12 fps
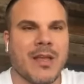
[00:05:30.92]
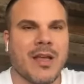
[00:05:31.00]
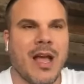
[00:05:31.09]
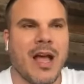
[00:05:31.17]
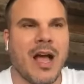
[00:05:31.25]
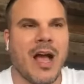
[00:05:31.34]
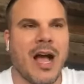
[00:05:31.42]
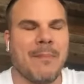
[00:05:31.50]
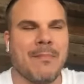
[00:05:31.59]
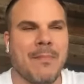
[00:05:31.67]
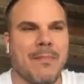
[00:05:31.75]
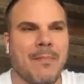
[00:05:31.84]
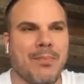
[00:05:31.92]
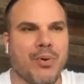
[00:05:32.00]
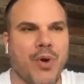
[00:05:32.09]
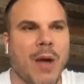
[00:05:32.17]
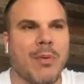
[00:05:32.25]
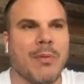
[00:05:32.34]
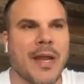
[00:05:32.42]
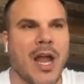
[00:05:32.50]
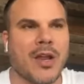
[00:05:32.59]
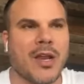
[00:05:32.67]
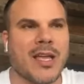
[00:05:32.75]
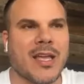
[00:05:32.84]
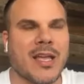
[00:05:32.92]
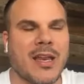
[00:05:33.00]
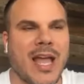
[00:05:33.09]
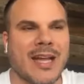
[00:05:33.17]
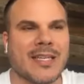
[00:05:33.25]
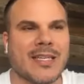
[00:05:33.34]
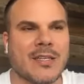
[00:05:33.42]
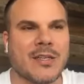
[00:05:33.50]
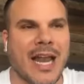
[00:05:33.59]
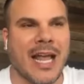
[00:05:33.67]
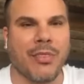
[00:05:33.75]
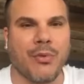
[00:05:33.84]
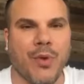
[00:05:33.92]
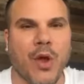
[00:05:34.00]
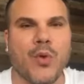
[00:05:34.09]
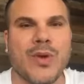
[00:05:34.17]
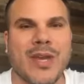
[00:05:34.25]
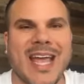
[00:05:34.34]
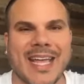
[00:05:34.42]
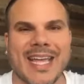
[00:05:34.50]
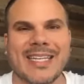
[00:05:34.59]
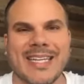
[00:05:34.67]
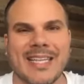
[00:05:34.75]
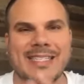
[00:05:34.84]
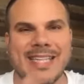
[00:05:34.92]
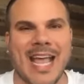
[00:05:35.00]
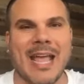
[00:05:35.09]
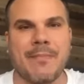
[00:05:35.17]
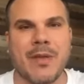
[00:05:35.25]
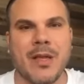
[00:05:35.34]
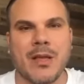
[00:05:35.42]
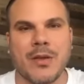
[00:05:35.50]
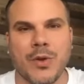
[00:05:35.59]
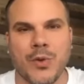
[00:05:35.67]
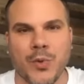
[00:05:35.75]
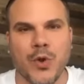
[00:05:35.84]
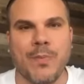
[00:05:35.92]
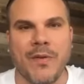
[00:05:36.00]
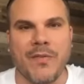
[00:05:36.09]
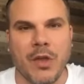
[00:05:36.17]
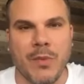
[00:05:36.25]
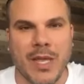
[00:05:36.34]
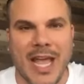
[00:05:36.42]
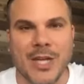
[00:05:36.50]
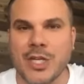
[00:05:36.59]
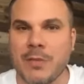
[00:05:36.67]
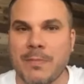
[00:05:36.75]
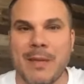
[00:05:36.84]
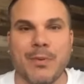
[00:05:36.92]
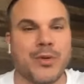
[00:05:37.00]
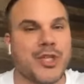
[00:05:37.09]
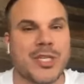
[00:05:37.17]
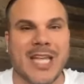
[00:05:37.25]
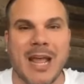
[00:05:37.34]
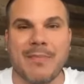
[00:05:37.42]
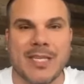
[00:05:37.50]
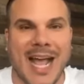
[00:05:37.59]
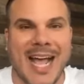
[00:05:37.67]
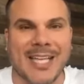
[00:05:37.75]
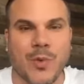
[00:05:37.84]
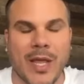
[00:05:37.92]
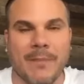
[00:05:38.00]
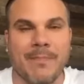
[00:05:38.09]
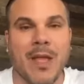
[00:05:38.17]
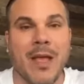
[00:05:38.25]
Uh, I'm probably not going to connect, like throw Nick into the same group of communication with the people who just came this last week.